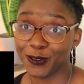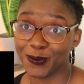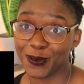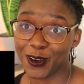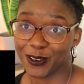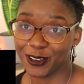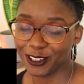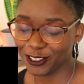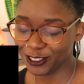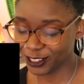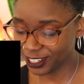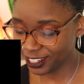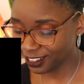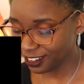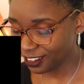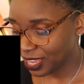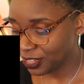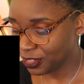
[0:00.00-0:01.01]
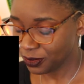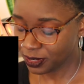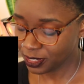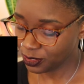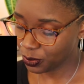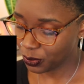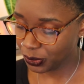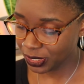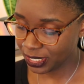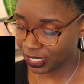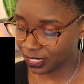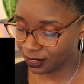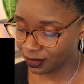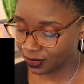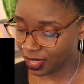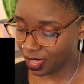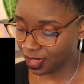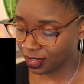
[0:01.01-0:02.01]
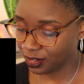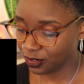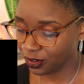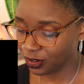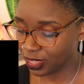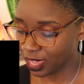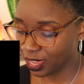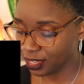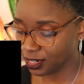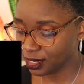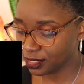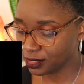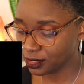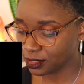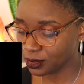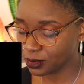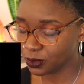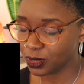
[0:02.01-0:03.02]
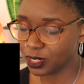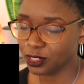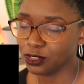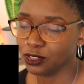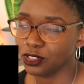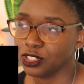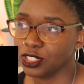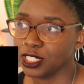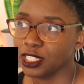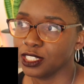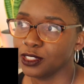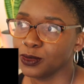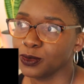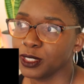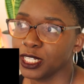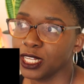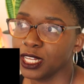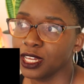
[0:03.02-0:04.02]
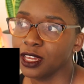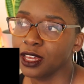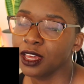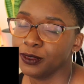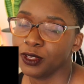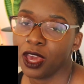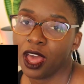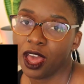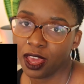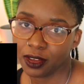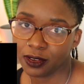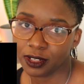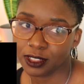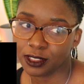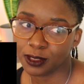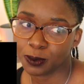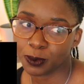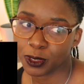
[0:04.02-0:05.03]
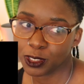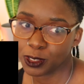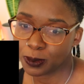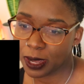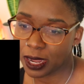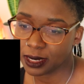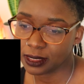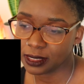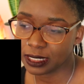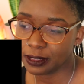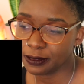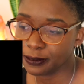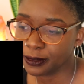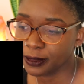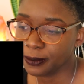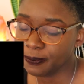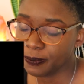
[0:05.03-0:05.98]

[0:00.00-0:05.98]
poetry, and you could totally hear that in her cadence when she's reading Yahaira's perspective.